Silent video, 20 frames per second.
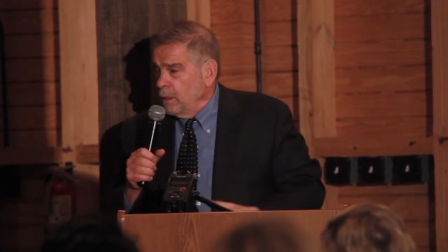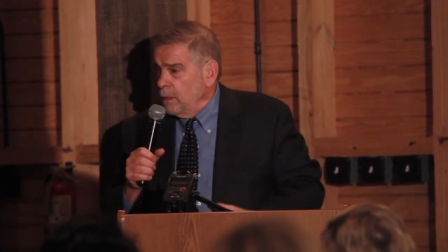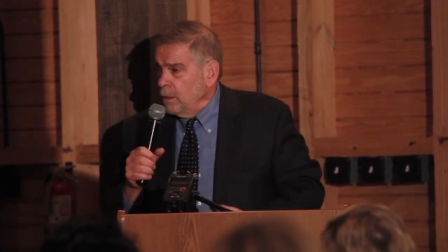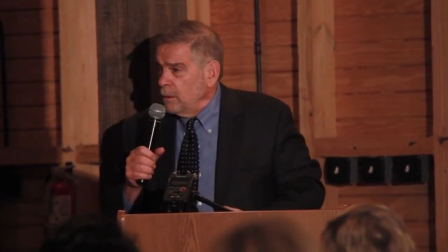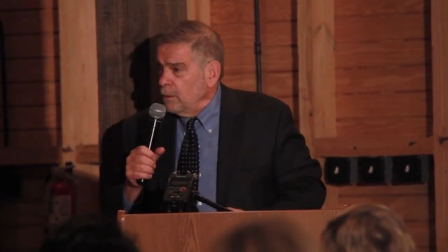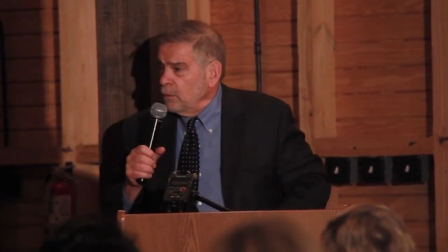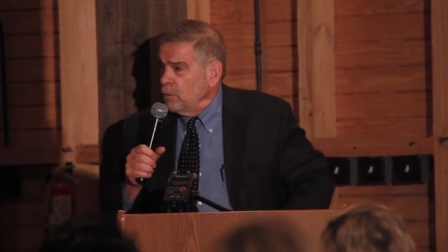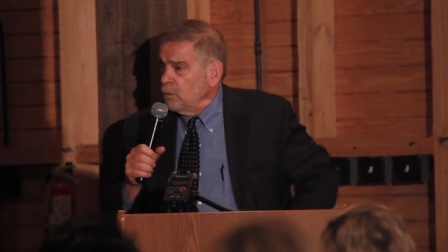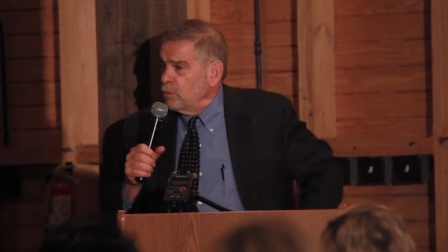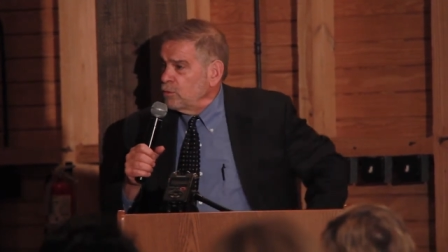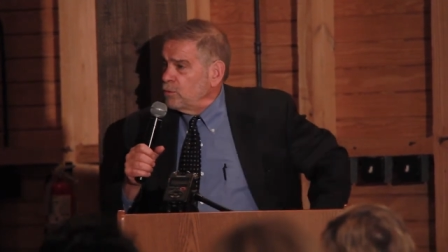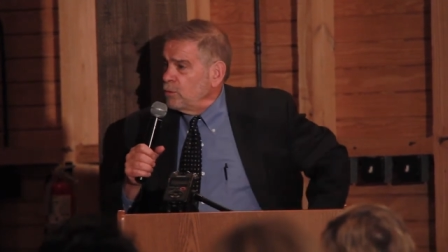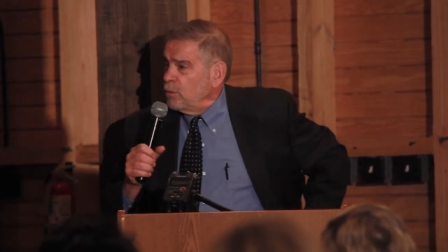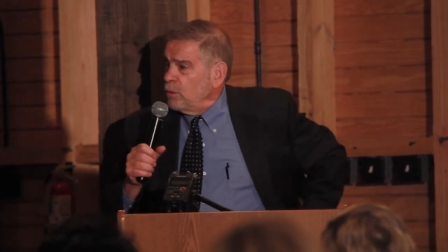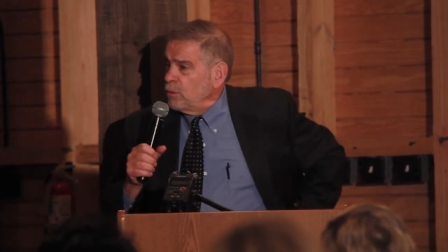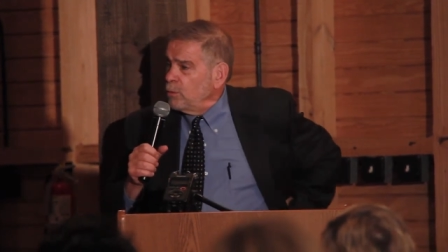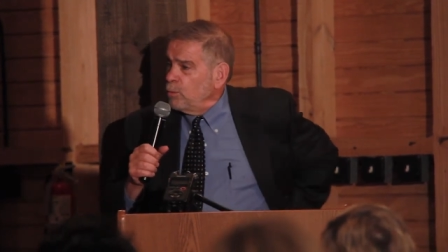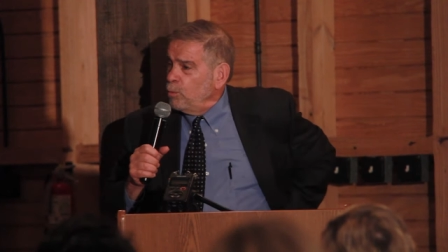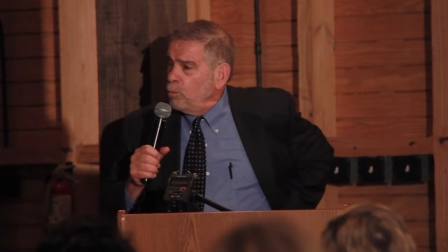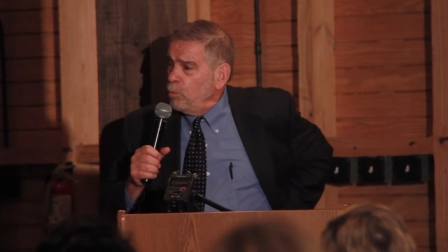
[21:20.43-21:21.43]
Hitler
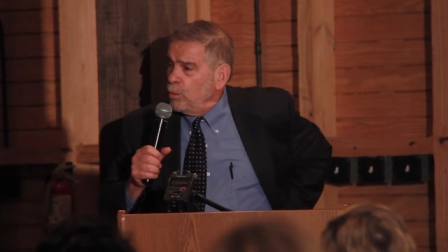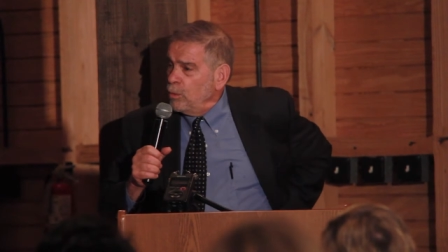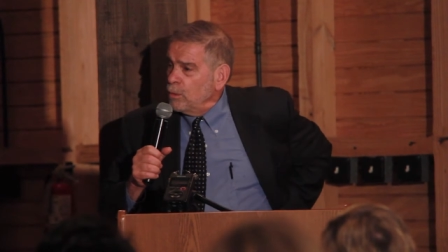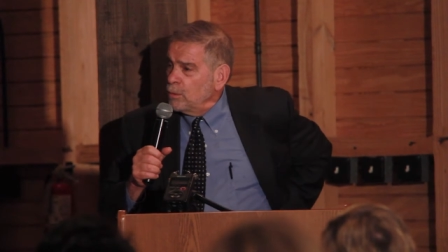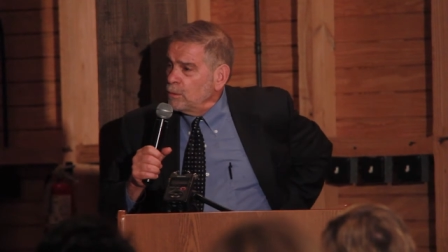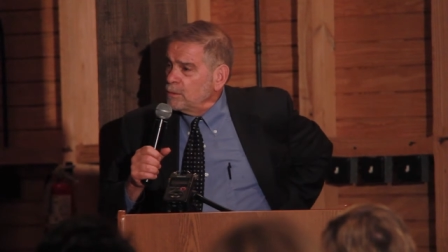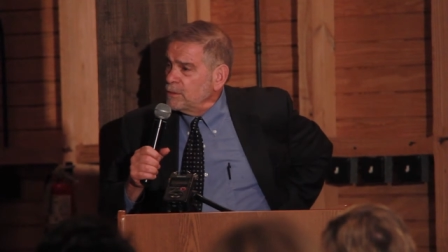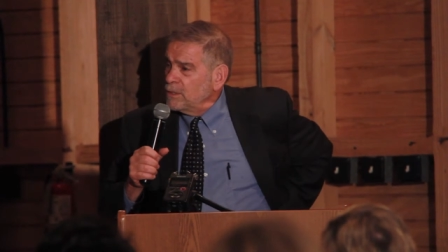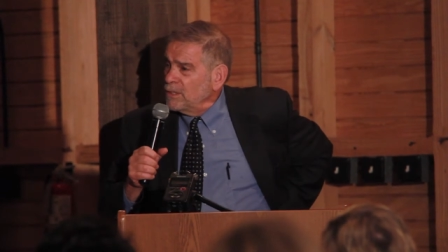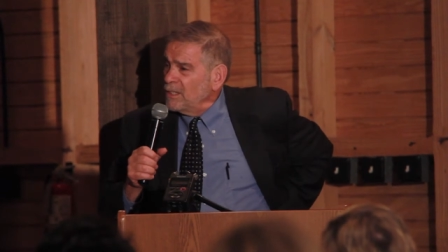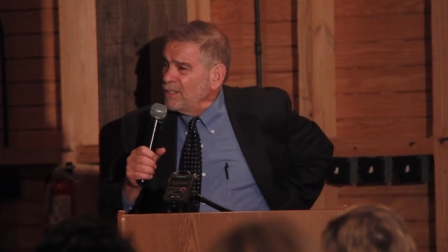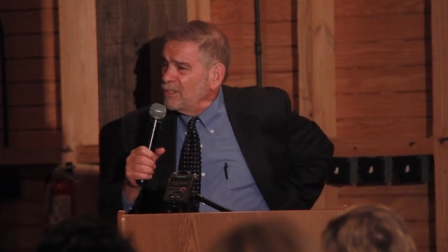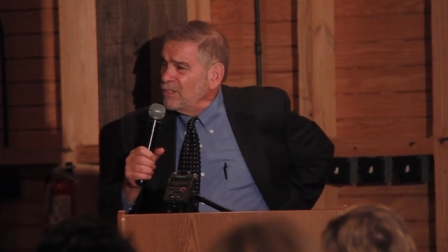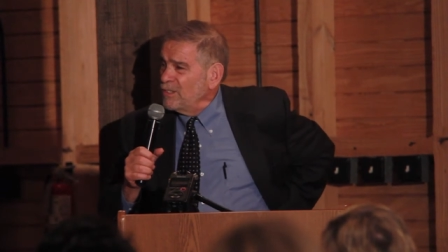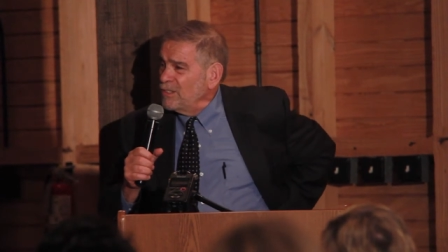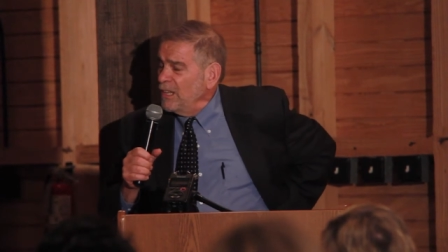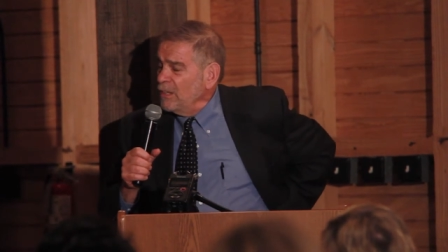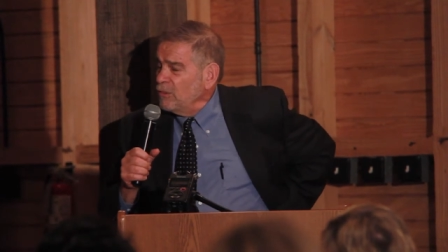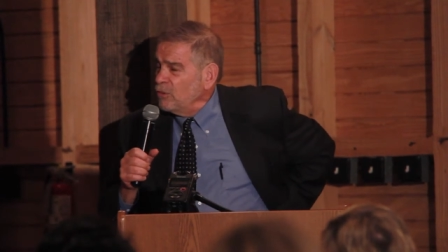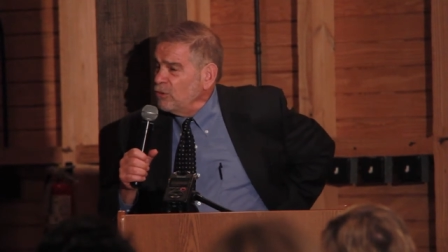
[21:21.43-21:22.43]
saw the world
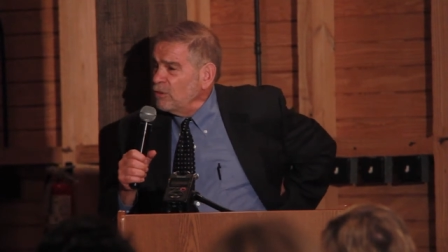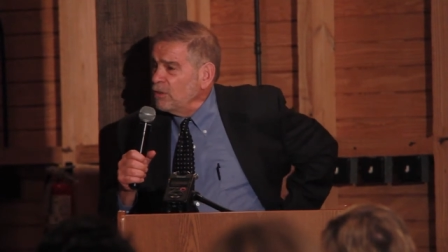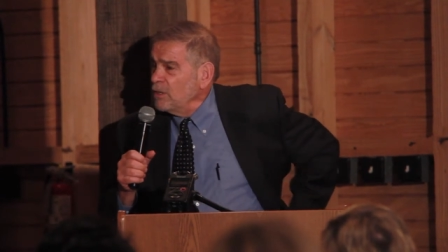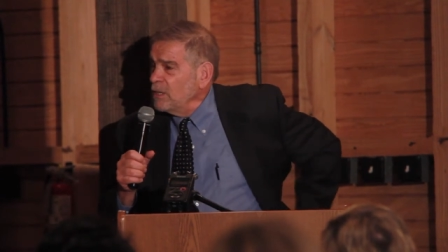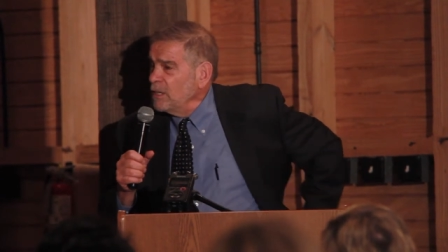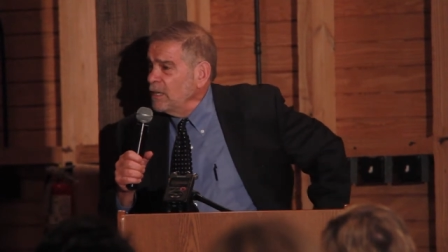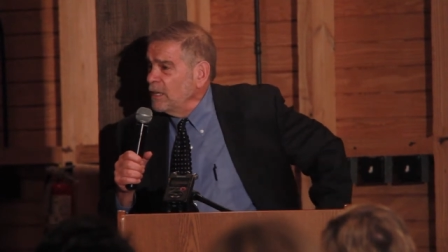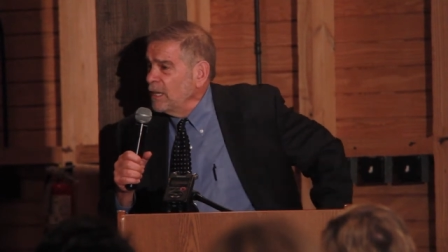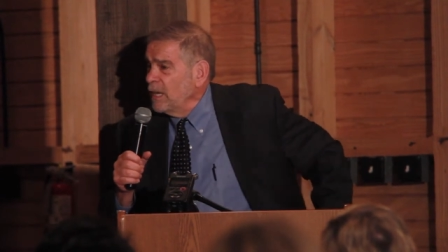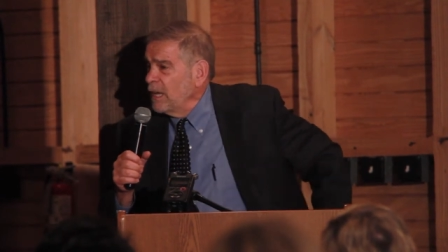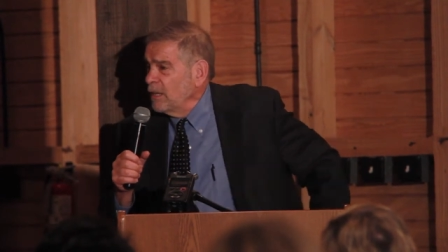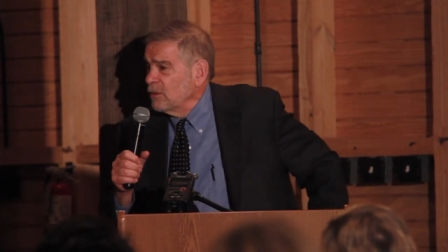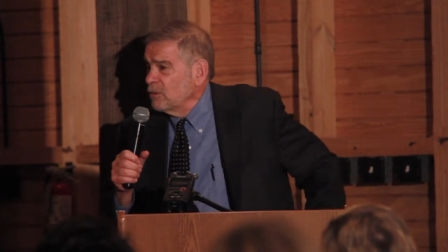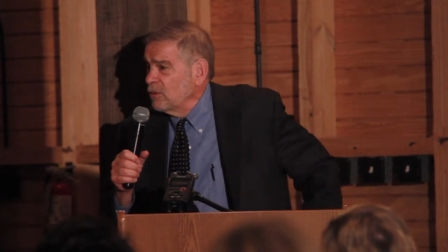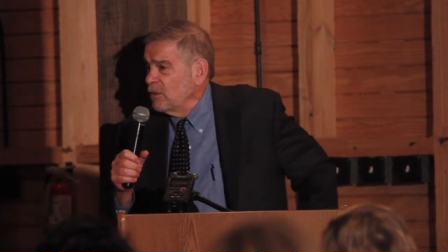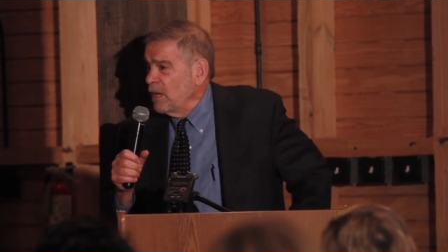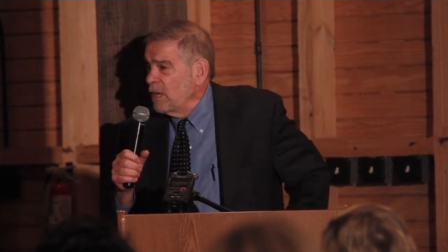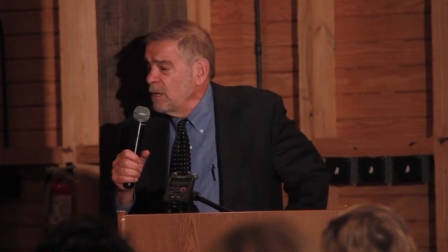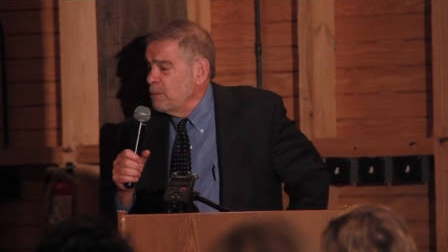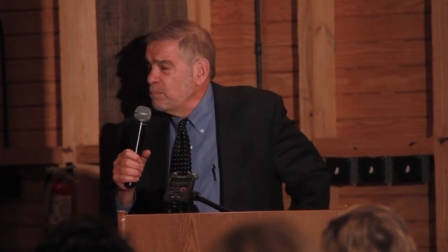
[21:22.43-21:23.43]
essentially
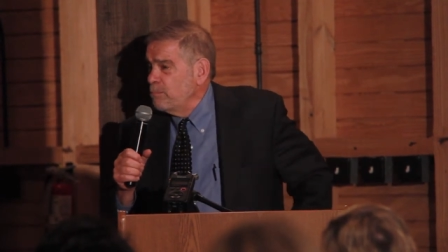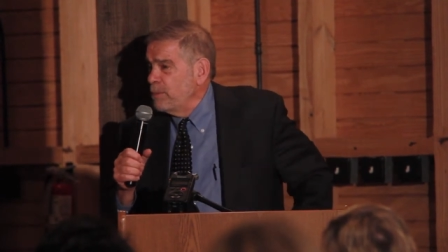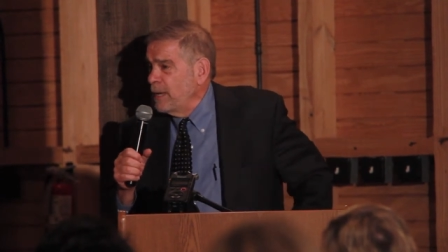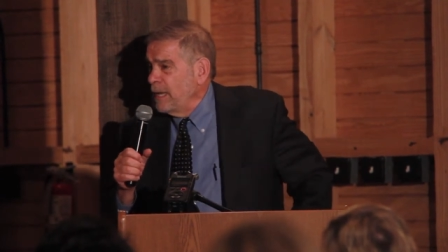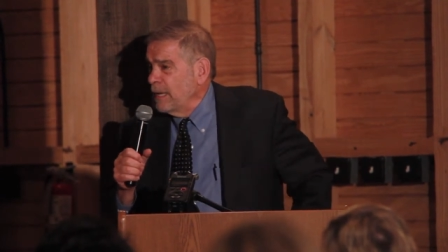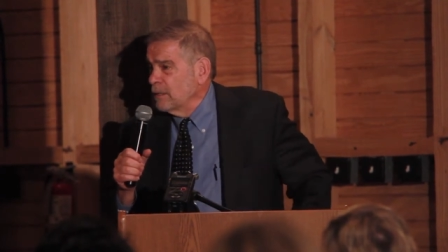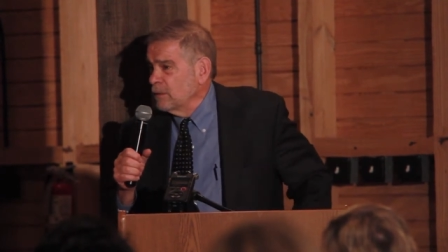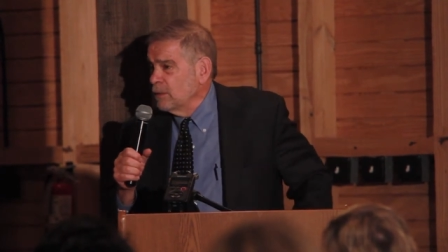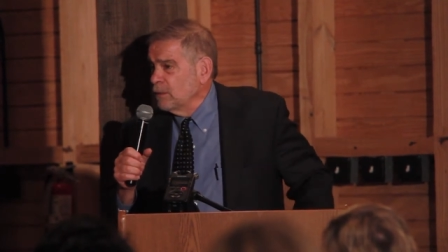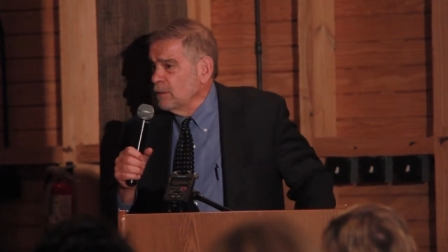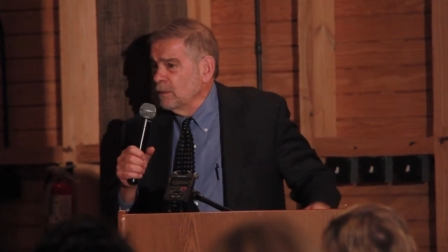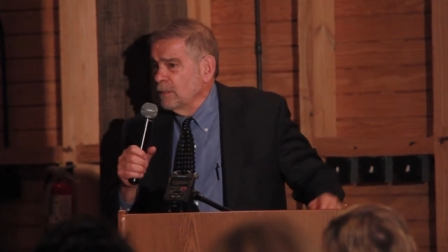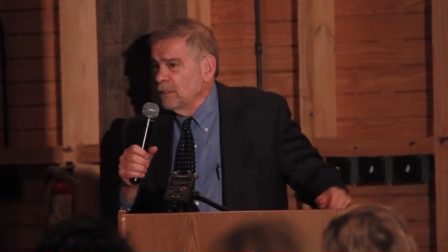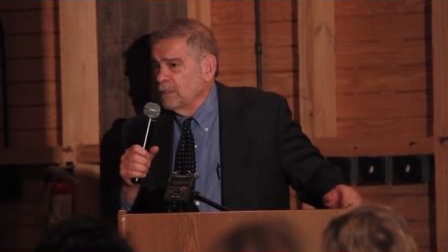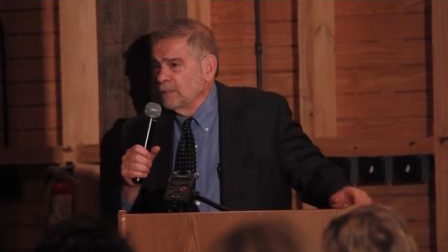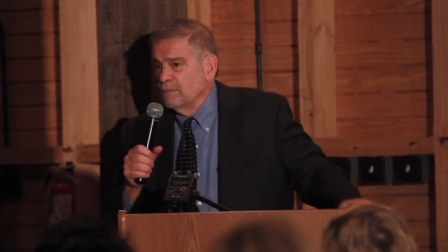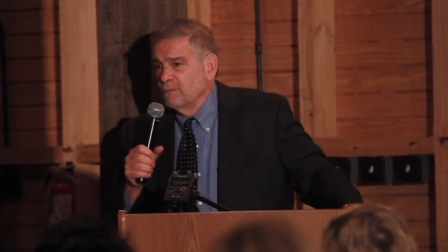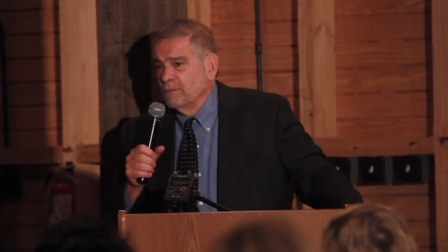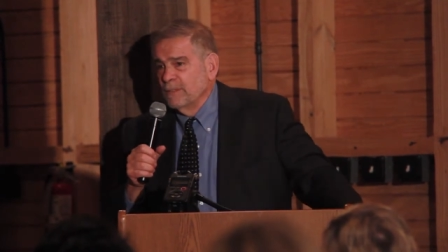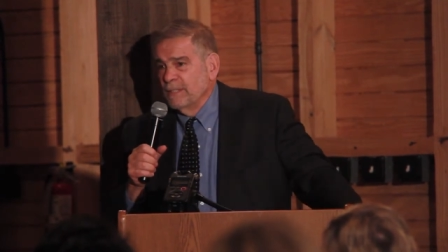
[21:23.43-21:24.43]
as a battle
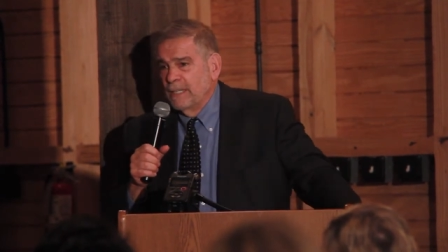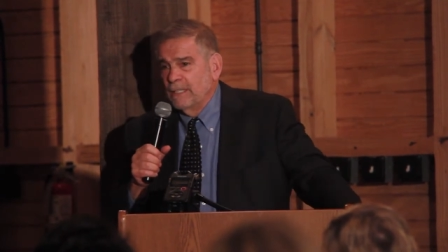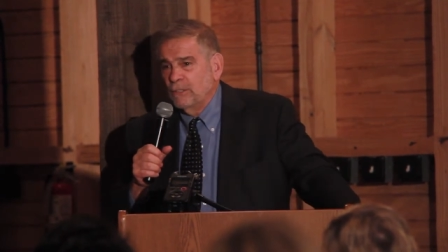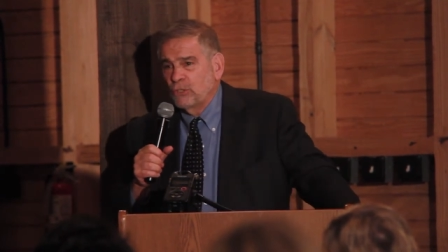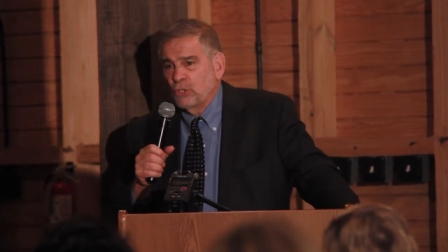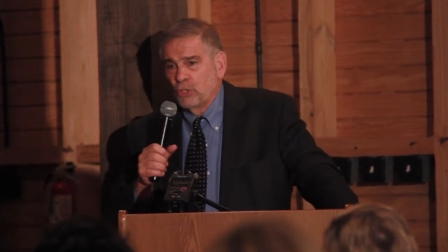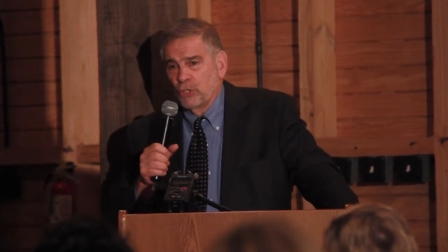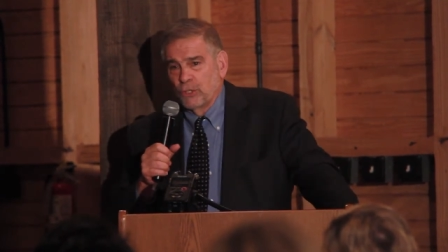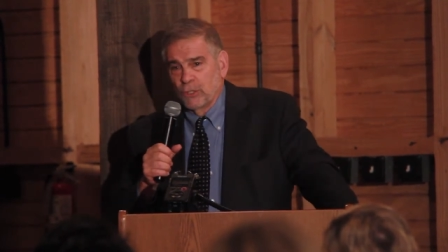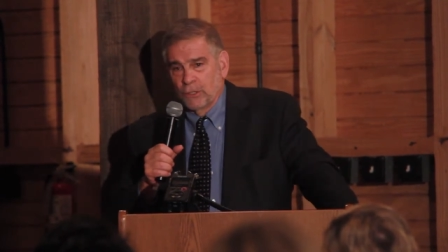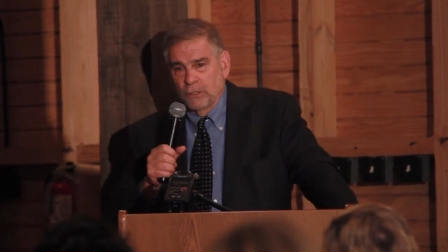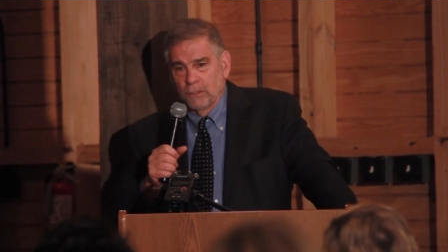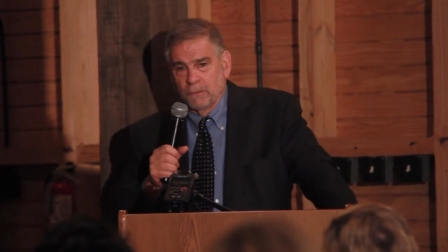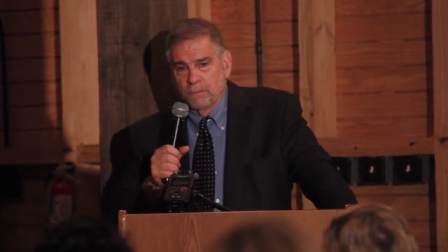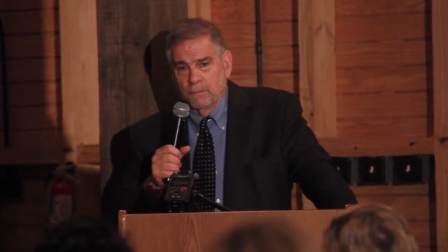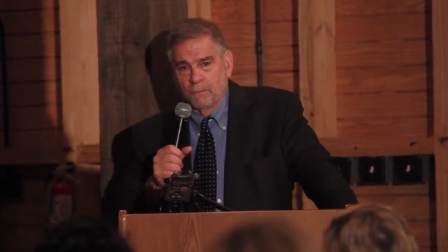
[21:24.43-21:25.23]
of nature